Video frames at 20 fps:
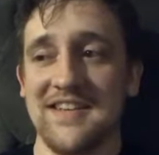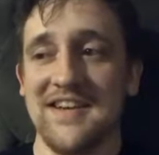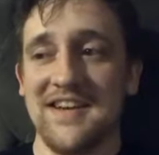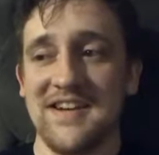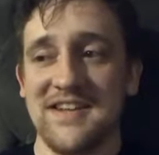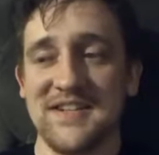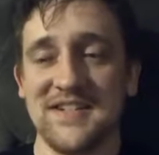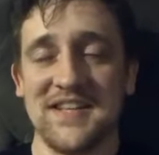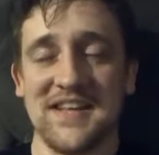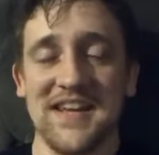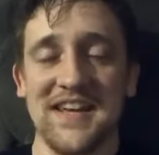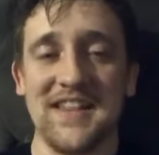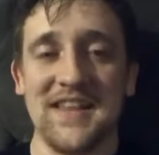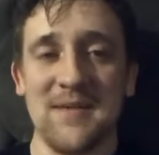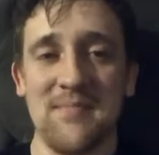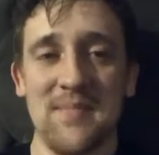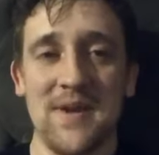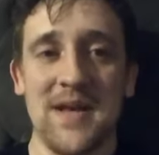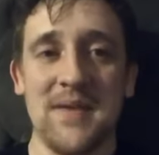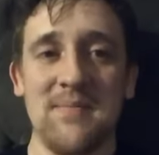It's like
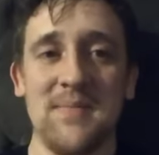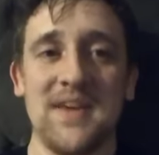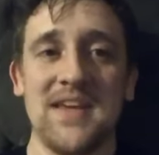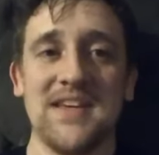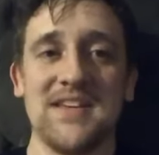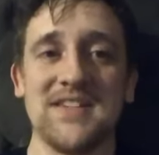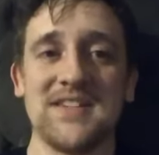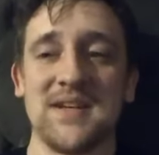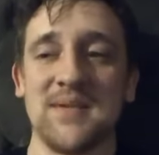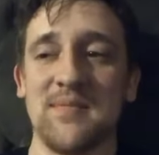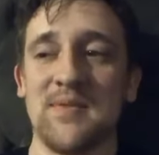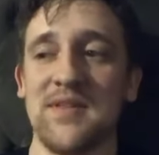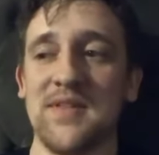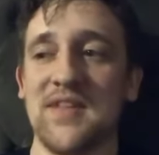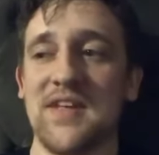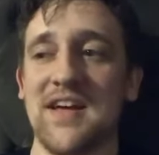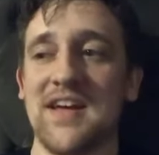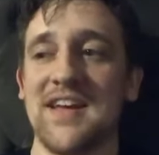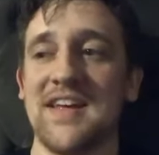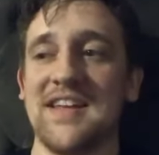that might be something
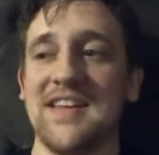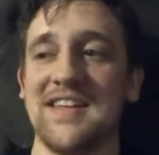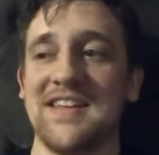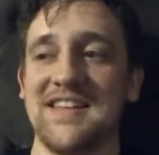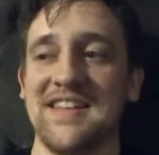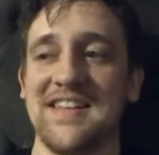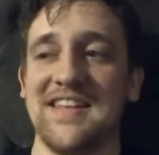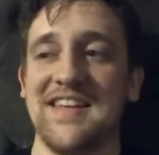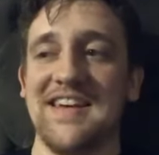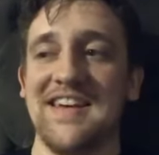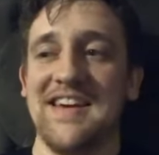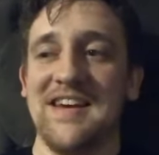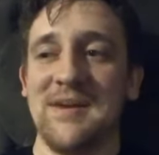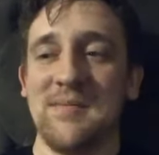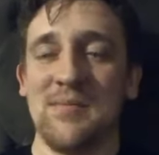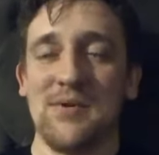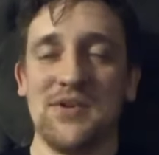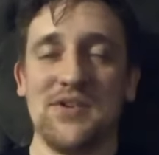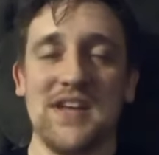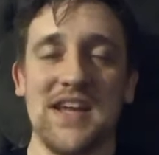that
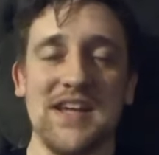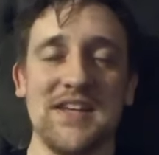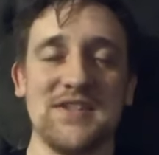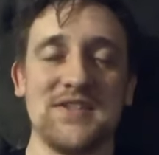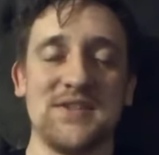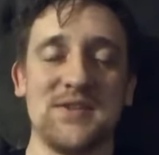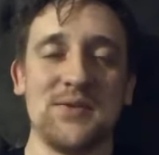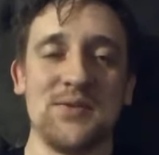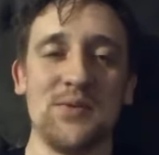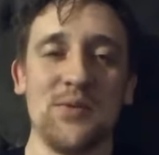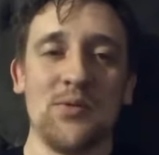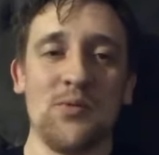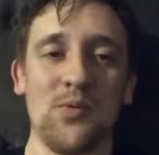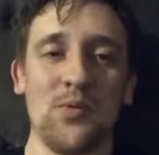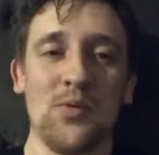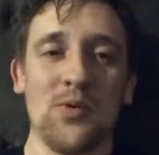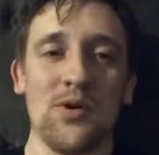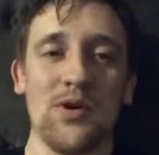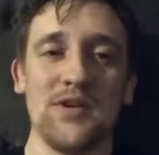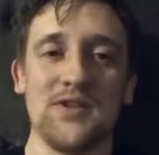pertains to
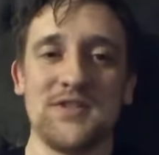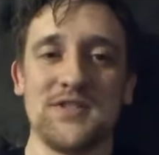reward.